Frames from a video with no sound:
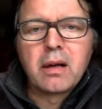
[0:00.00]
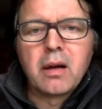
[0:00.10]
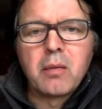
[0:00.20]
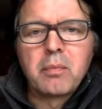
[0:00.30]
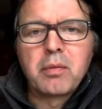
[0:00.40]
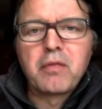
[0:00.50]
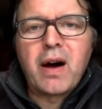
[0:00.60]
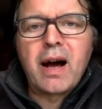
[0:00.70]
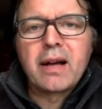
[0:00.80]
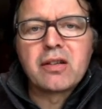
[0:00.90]

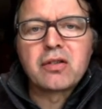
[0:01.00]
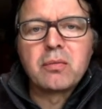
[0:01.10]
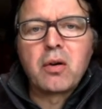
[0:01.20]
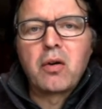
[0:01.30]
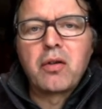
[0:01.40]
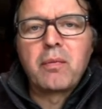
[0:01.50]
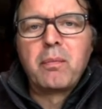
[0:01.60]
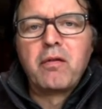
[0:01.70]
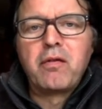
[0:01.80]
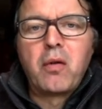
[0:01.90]
provide some other
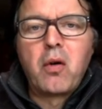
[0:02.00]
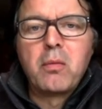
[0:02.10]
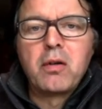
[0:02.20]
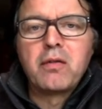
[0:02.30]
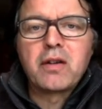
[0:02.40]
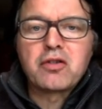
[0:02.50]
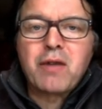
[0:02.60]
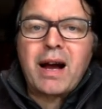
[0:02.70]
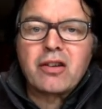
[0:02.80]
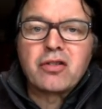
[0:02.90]
form of
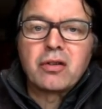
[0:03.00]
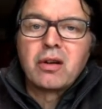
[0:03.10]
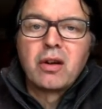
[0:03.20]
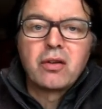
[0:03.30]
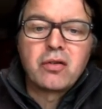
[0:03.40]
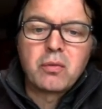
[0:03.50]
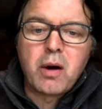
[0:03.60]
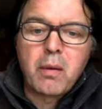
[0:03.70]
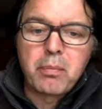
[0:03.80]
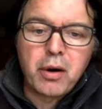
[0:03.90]
attraction to
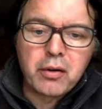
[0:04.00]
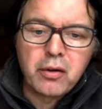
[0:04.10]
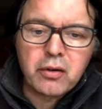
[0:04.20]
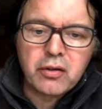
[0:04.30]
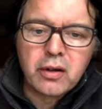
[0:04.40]
our product,